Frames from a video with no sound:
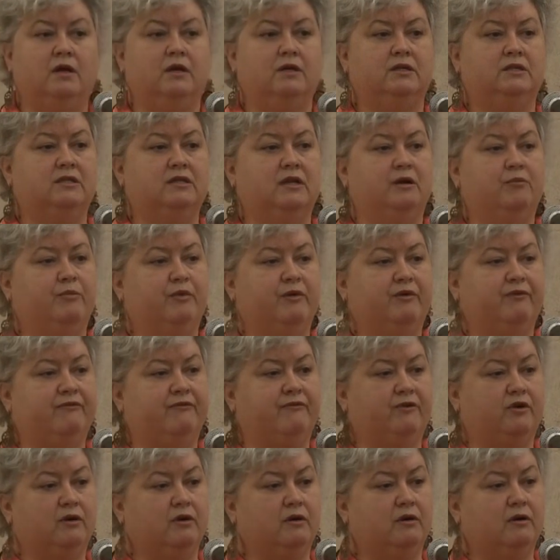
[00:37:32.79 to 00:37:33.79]
Some
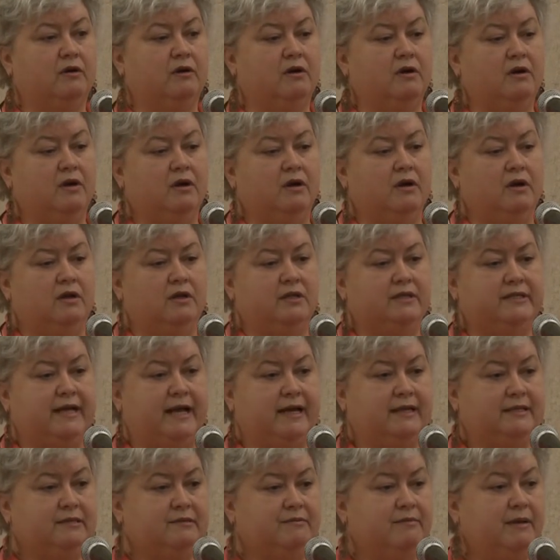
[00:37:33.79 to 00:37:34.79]
prefer
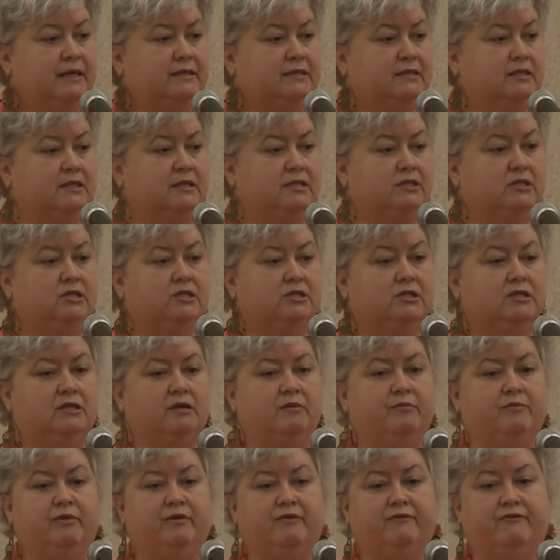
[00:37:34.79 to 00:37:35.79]
text message.
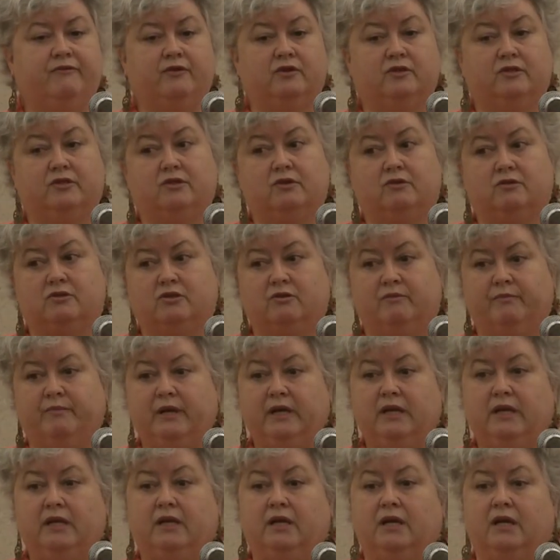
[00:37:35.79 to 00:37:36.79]
Some prefer social
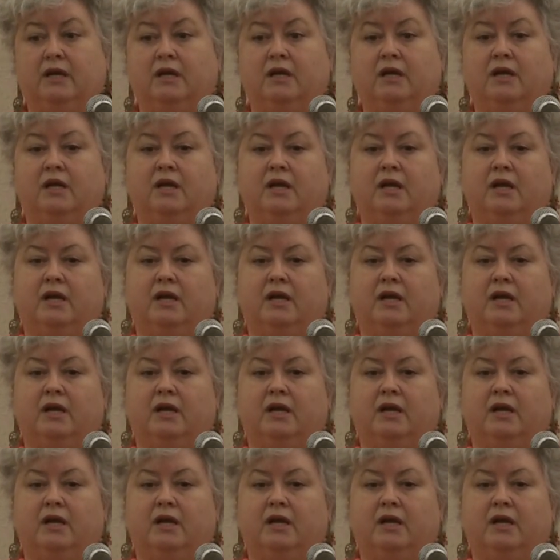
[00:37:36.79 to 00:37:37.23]
media.